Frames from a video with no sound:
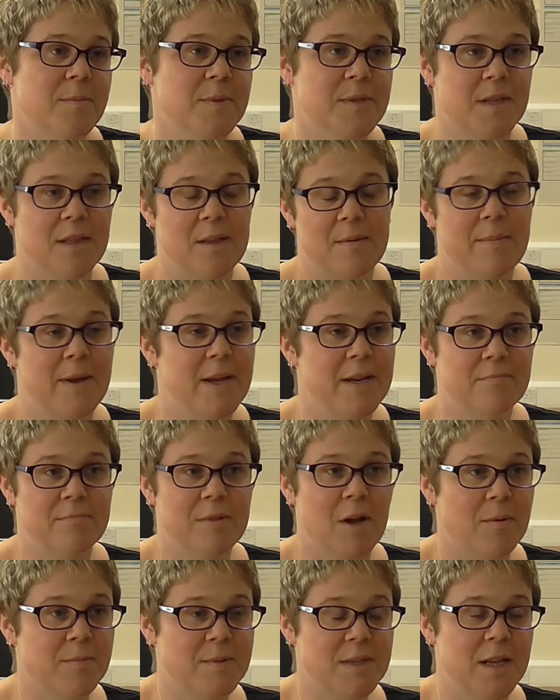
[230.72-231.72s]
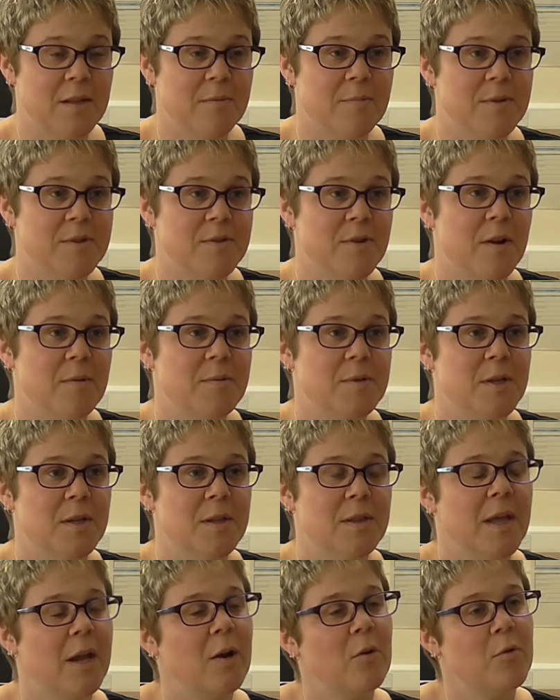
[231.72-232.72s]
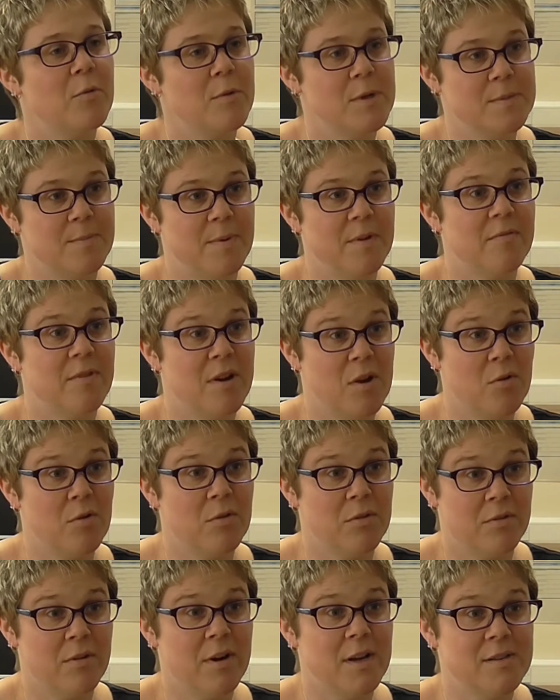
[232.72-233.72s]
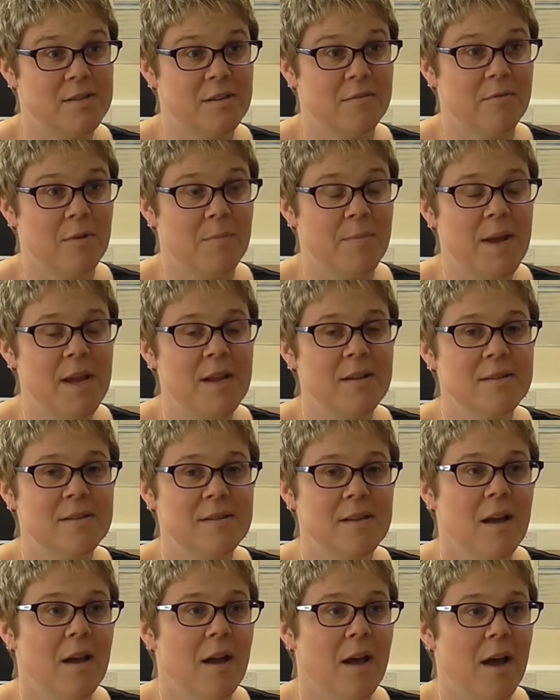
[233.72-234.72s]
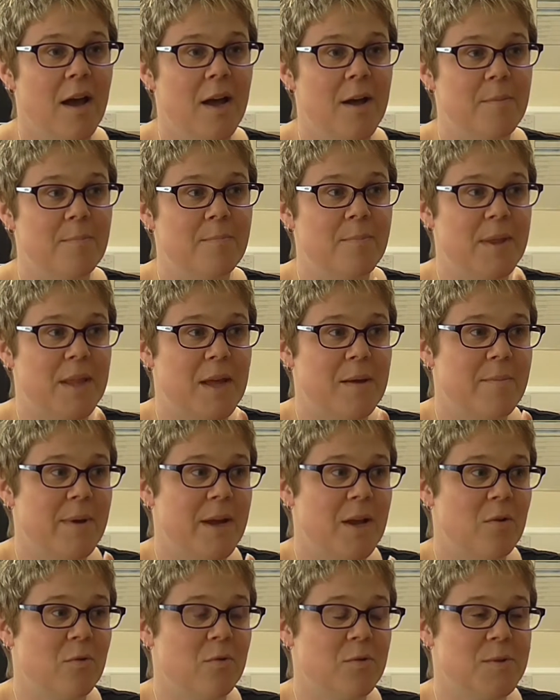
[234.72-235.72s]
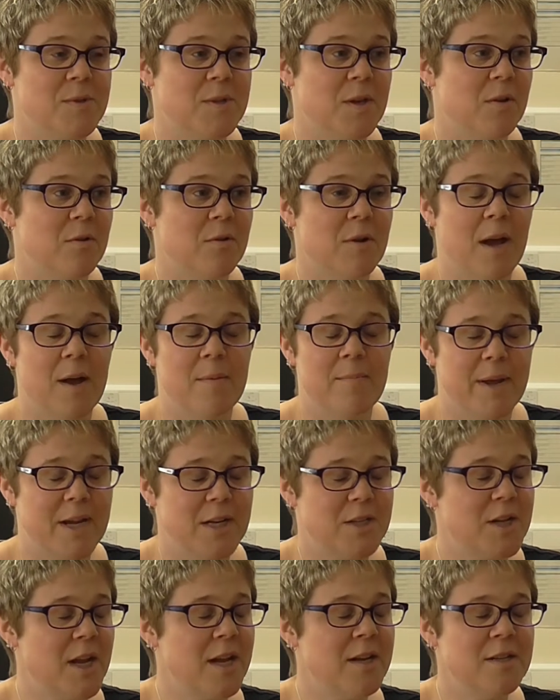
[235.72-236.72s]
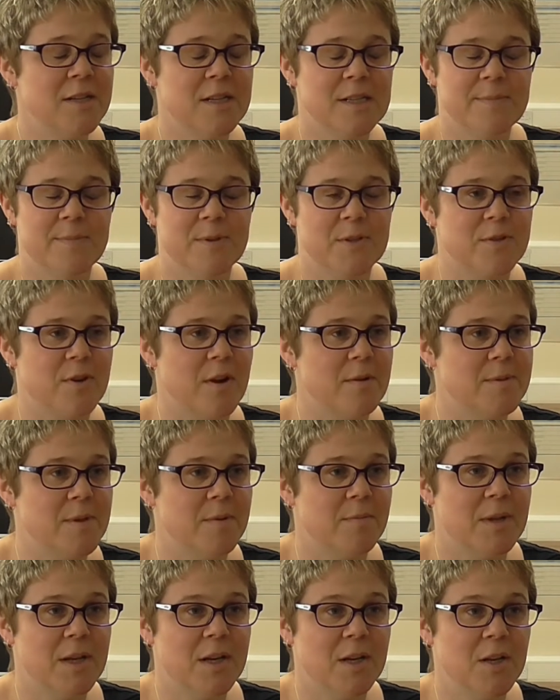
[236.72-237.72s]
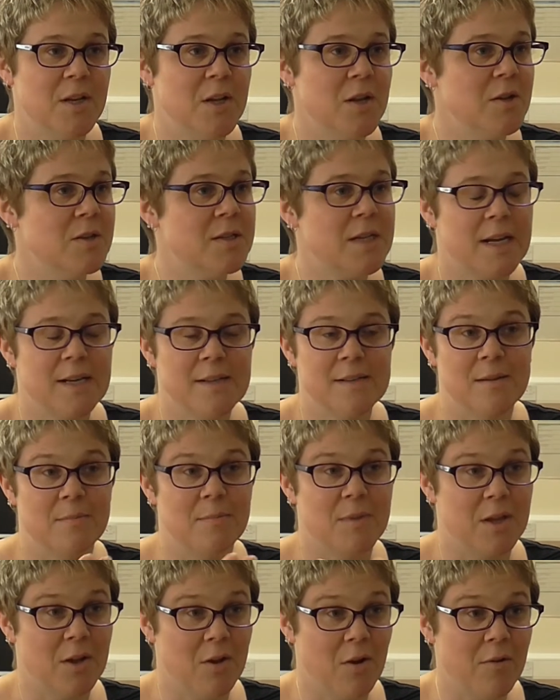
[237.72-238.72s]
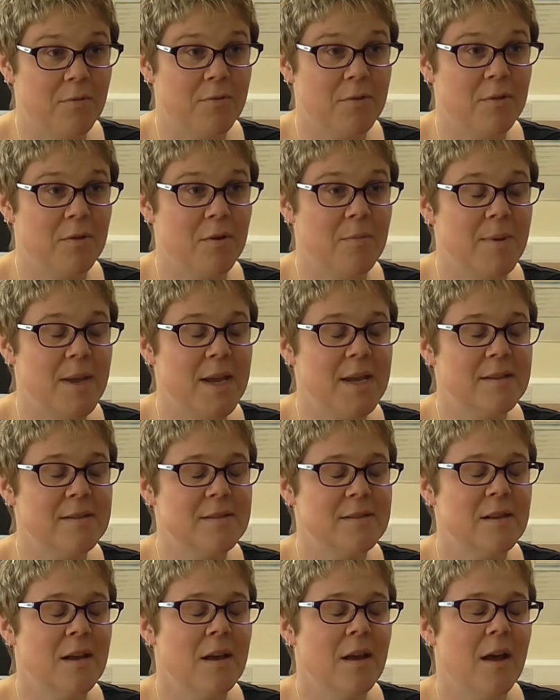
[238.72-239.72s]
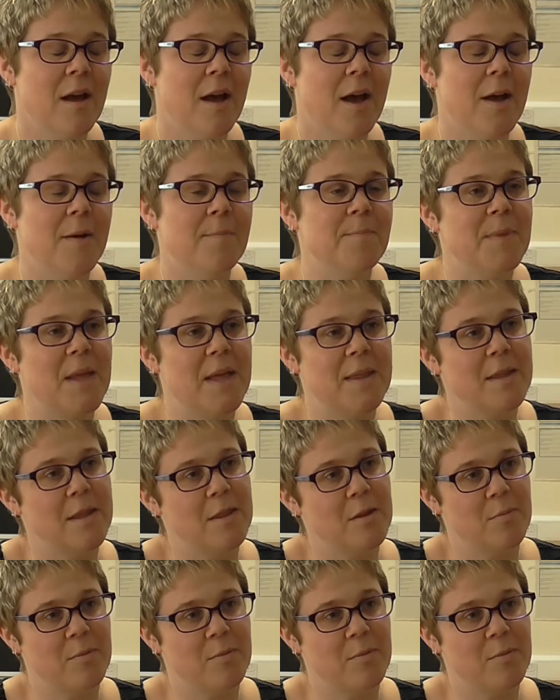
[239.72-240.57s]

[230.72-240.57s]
So they may update the prescription, they'll always be reauthorising repeats, but they may also make changes, prescribe something new, take something off the repeats, and then